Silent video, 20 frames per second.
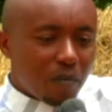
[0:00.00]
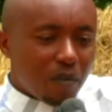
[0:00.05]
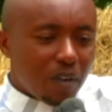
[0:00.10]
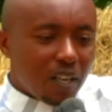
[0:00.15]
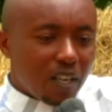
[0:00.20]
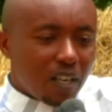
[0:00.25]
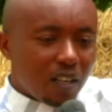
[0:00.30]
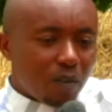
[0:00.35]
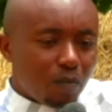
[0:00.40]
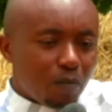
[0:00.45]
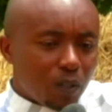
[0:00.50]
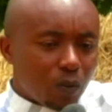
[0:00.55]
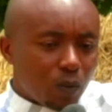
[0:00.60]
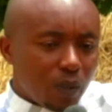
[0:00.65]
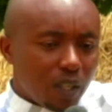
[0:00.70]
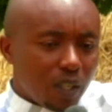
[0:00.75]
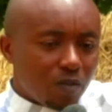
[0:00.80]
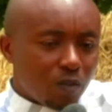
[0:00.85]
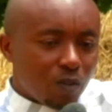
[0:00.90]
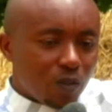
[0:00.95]
But we
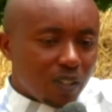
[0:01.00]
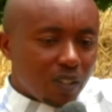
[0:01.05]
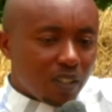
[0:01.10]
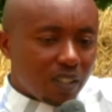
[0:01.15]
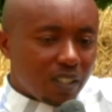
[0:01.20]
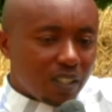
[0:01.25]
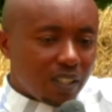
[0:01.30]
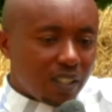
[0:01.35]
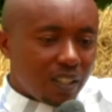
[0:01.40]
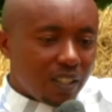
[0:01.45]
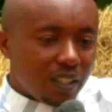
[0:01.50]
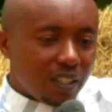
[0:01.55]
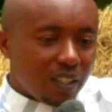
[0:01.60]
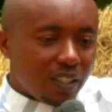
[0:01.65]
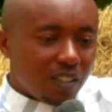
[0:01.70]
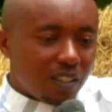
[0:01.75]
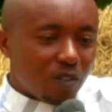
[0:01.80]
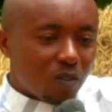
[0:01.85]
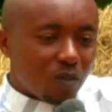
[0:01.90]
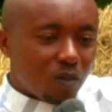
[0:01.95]
have to understand
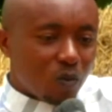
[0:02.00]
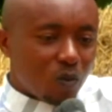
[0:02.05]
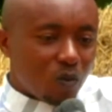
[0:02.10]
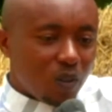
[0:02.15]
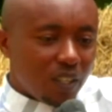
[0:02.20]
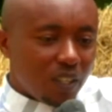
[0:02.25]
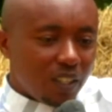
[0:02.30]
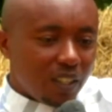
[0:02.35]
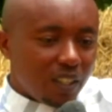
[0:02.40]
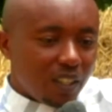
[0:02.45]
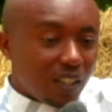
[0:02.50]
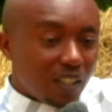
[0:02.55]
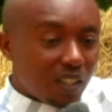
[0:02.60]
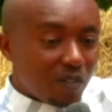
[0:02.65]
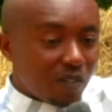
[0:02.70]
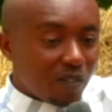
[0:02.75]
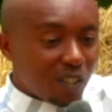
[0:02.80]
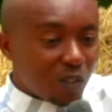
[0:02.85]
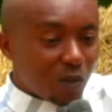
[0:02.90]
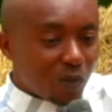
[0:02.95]
that we, in as
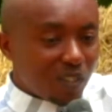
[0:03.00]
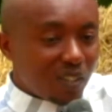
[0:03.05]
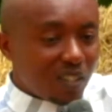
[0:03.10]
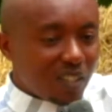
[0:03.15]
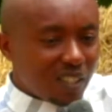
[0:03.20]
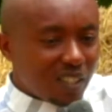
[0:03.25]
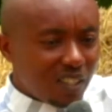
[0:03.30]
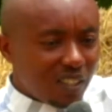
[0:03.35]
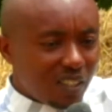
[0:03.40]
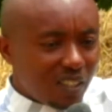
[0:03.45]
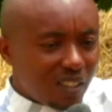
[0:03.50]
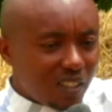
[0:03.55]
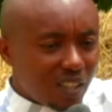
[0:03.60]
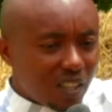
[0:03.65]
far as we study